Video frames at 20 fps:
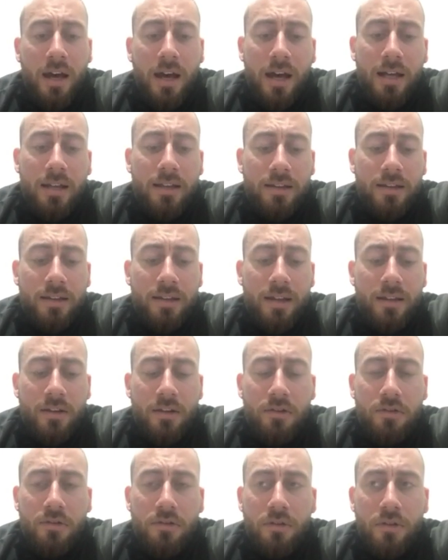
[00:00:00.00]
And
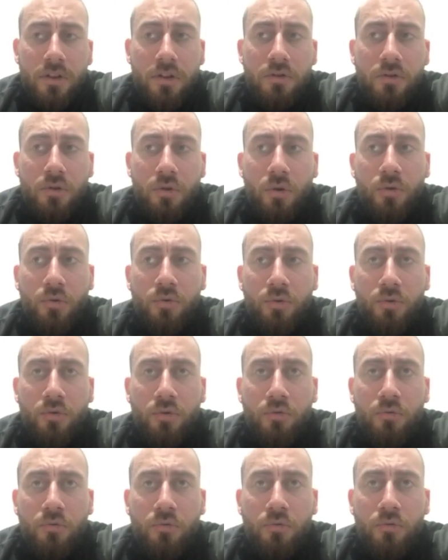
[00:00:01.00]
there's no
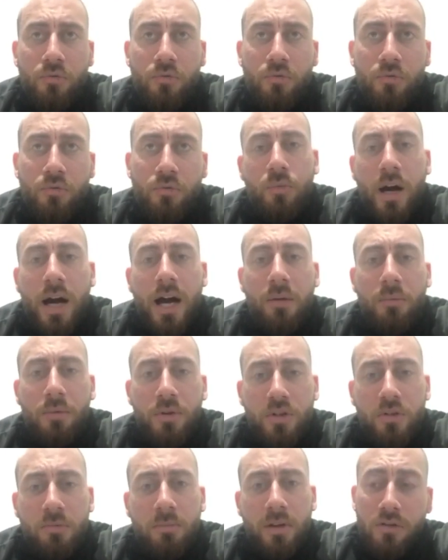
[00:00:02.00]
reason why we
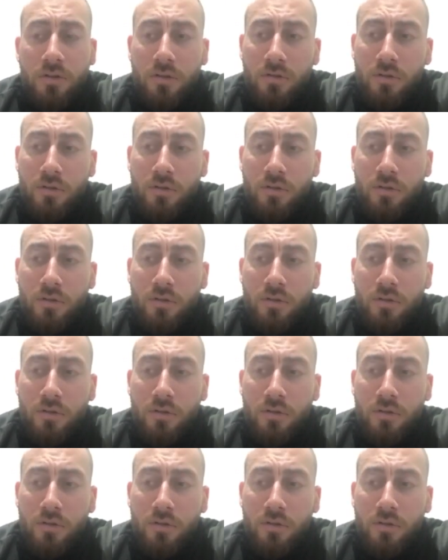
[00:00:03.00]
should be